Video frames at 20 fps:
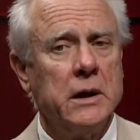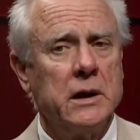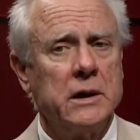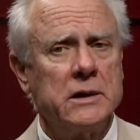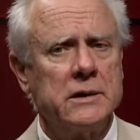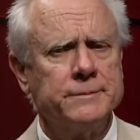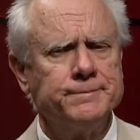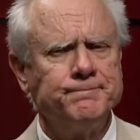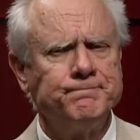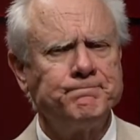
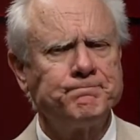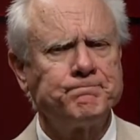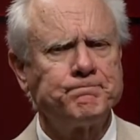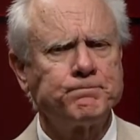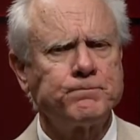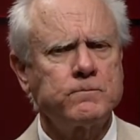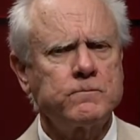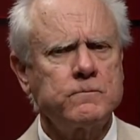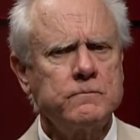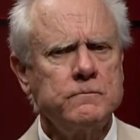Um,
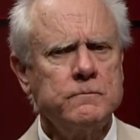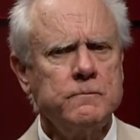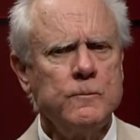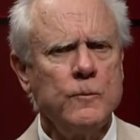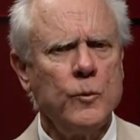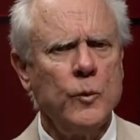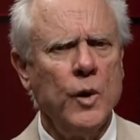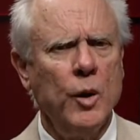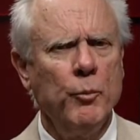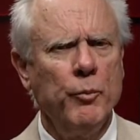
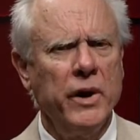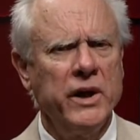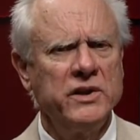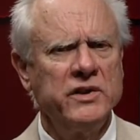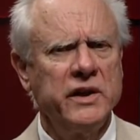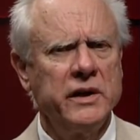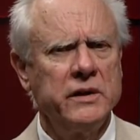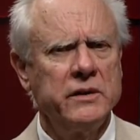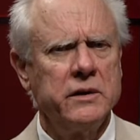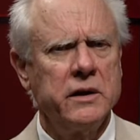but
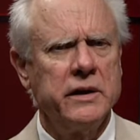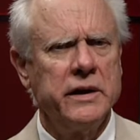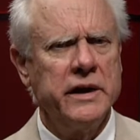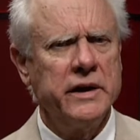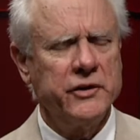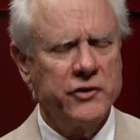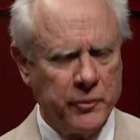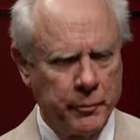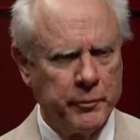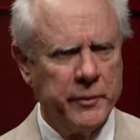it,
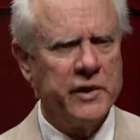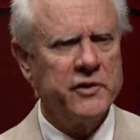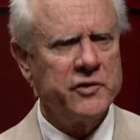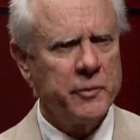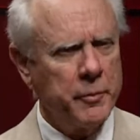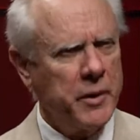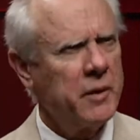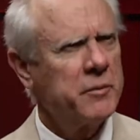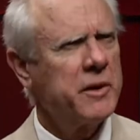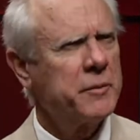it's a it's a
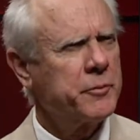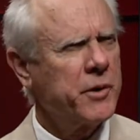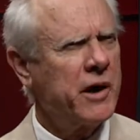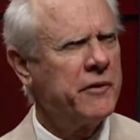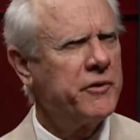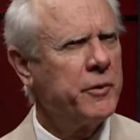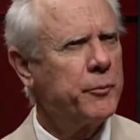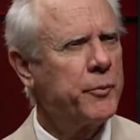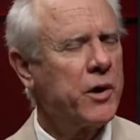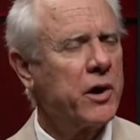
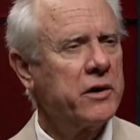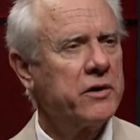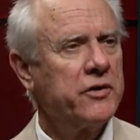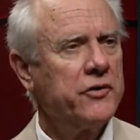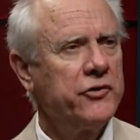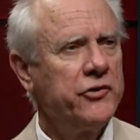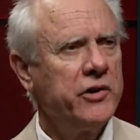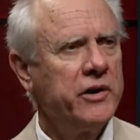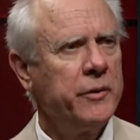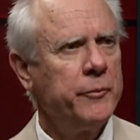public-private
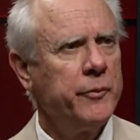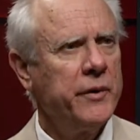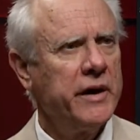partnership,